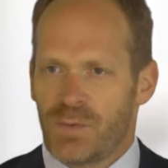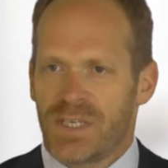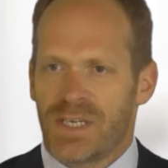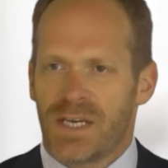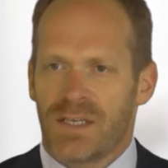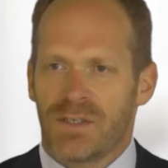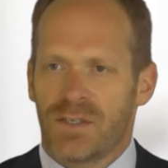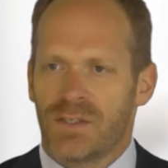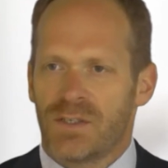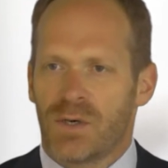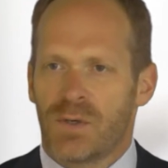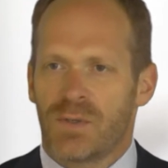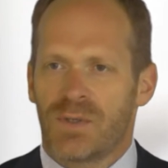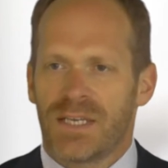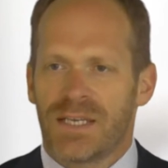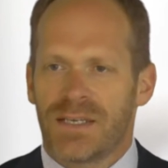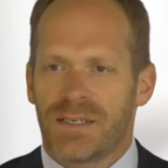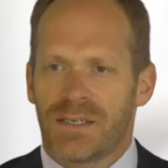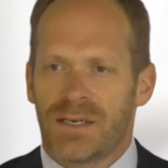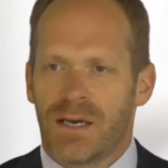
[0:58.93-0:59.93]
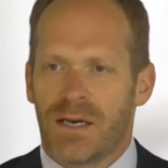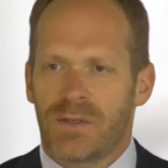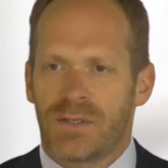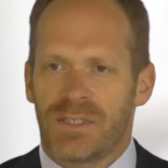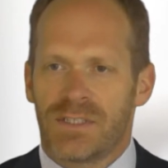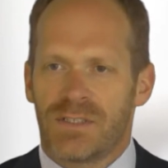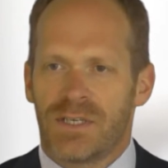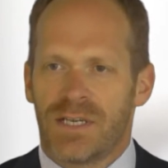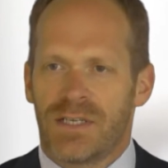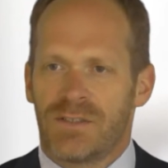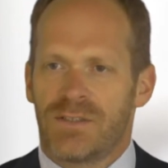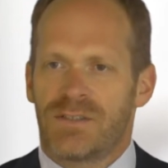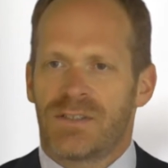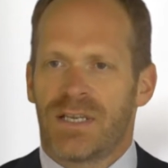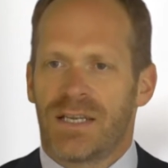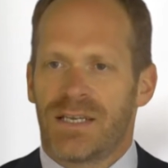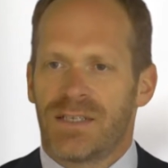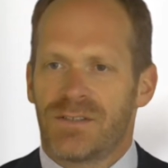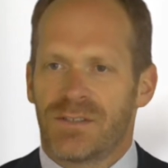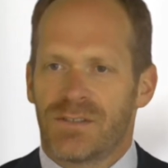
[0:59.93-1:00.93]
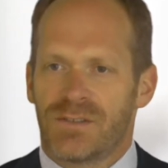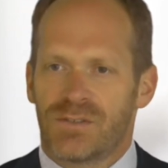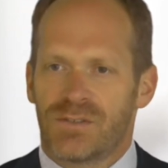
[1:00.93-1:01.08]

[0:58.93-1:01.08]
We cannot only encourage legislators